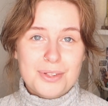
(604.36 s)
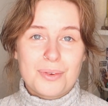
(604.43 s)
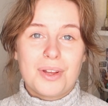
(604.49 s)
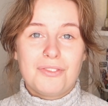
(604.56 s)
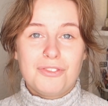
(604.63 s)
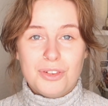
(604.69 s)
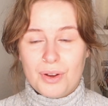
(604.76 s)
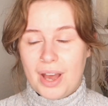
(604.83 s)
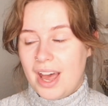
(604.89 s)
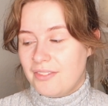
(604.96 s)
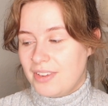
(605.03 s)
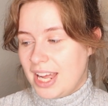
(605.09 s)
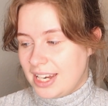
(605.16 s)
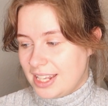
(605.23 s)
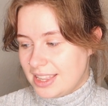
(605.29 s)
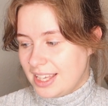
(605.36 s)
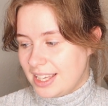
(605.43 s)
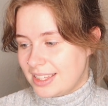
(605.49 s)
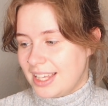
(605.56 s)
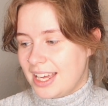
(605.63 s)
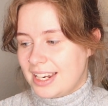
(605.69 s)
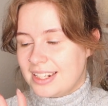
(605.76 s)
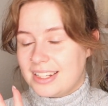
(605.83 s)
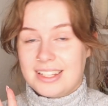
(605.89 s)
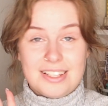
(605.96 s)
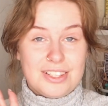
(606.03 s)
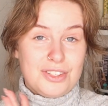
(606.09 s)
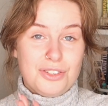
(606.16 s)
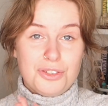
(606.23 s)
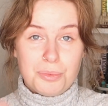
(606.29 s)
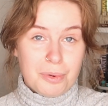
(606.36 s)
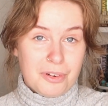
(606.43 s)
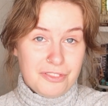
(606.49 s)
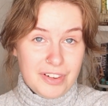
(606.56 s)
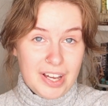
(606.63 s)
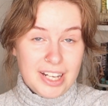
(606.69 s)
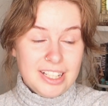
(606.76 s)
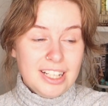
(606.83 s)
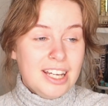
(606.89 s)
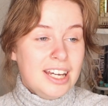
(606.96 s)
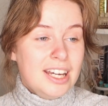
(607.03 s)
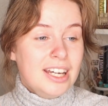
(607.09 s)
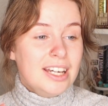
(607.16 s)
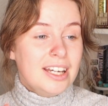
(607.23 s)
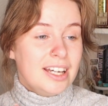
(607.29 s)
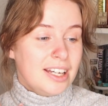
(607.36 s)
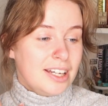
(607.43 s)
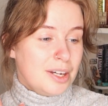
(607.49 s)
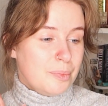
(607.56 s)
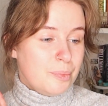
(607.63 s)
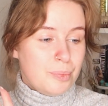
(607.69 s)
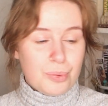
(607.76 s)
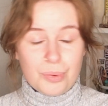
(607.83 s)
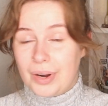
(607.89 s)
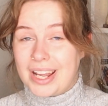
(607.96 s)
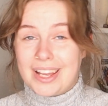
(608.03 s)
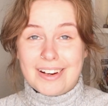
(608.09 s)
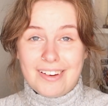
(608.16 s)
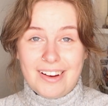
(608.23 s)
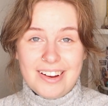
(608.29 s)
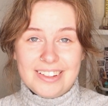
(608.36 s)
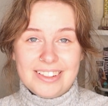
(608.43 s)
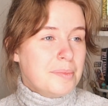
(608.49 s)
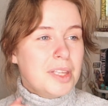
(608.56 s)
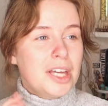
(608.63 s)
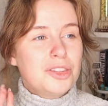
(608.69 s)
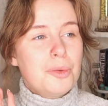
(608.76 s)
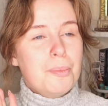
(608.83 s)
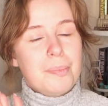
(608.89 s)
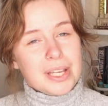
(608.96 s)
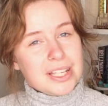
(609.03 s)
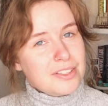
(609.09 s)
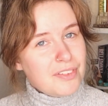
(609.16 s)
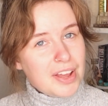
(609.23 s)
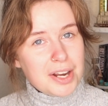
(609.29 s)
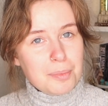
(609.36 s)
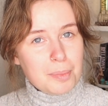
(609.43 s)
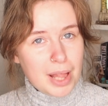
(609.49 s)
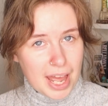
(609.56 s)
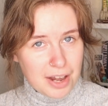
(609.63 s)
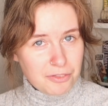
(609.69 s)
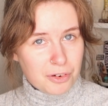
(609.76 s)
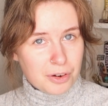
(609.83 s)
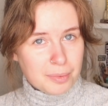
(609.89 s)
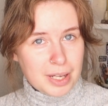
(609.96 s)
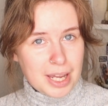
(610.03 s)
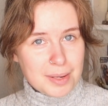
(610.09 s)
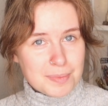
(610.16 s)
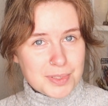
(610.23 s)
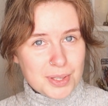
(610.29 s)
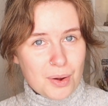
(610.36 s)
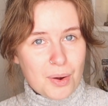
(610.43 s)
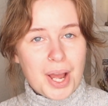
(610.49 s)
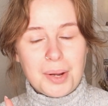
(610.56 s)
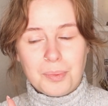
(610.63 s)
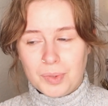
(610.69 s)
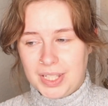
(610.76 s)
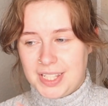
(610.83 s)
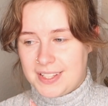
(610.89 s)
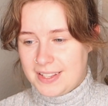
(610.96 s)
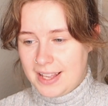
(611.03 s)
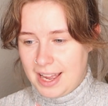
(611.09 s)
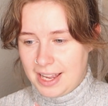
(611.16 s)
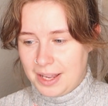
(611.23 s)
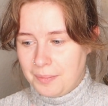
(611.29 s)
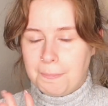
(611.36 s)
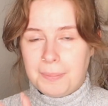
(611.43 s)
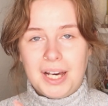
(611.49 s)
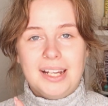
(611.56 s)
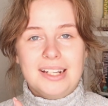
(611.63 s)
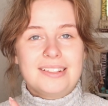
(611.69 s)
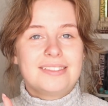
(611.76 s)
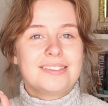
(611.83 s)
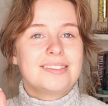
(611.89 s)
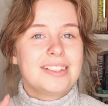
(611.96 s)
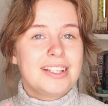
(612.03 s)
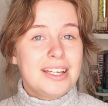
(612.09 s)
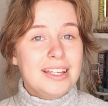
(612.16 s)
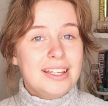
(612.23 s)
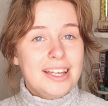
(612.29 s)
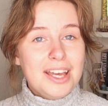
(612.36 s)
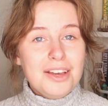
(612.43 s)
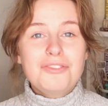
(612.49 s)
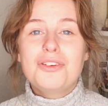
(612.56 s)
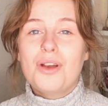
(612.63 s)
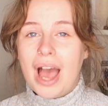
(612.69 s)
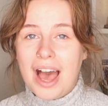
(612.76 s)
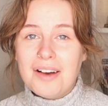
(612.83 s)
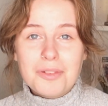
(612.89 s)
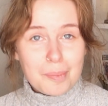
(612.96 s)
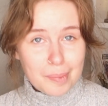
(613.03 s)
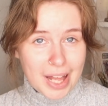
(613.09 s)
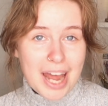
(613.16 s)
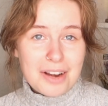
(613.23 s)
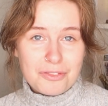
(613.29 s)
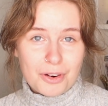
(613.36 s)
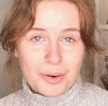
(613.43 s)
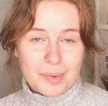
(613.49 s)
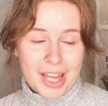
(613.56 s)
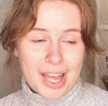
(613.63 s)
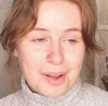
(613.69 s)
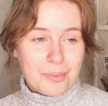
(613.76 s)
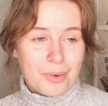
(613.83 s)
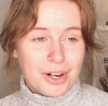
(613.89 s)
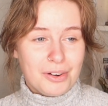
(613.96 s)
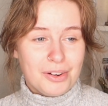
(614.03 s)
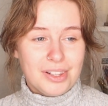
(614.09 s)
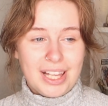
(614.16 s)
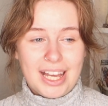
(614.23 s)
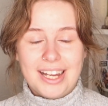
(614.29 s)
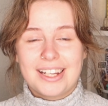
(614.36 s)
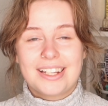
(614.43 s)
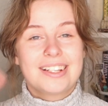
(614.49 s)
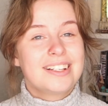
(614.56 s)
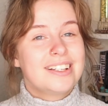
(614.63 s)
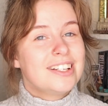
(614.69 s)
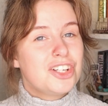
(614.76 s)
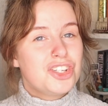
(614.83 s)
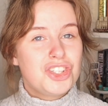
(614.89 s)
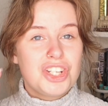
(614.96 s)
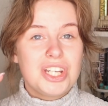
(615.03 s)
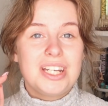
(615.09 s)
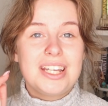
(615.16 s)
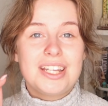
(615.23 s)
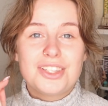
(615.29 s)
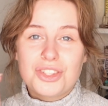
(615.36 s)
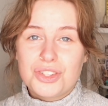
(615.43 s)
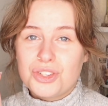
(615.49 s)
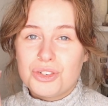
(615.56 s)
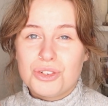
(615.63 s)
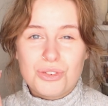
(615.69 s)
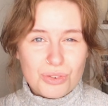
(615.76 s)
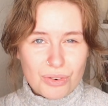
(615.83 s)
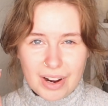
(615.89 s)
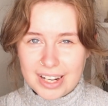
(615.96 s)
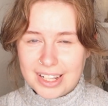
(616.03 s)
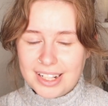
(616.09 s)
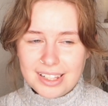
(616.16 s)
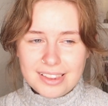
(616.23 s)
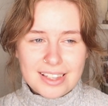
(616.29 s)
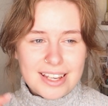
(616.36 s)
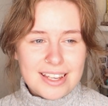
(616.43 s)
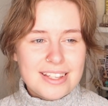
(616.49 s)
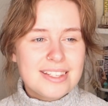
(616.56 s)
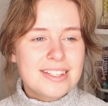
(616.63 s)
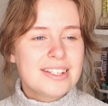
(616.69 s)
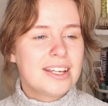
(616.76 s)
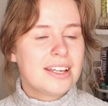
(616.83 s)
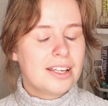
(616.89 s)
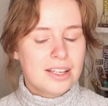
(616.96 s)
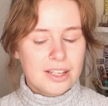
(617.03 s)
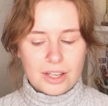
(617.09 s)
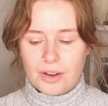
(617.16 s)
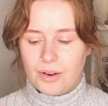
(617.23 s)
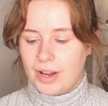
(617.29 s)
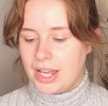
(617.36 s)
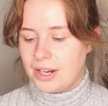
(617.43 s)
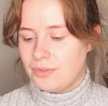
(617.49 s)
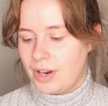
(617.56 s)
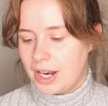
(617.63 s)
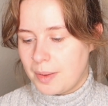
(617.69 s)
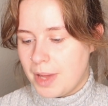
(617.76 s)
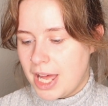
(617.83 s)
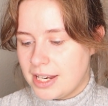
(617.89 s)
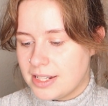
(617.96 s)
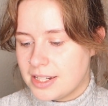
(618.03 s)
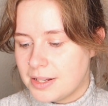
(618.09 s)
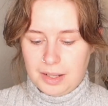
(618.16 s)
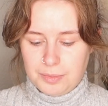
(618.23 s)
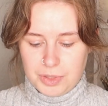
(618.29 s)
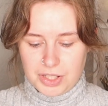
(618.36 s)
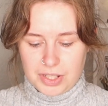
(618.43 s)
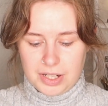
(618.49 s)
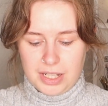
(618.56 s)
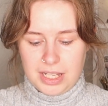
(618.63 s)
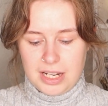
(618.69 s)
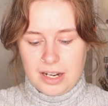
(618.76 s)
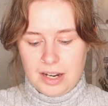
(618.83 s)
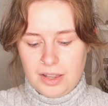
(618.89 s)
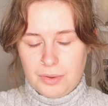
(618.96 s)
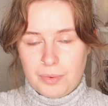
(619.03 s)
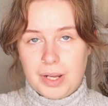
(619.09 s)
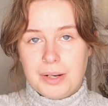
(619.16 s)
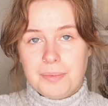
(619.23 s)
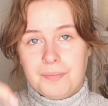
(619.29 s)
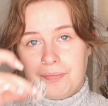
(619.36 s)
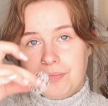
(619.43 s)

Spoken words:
so if you have anything that is super fun, bring it on. I'm not the biggest fan of platform games though, I will say, but if you have a platform game where you're like, she needs to try it at least, go ahead and recommend. I'm just gonna eat another one.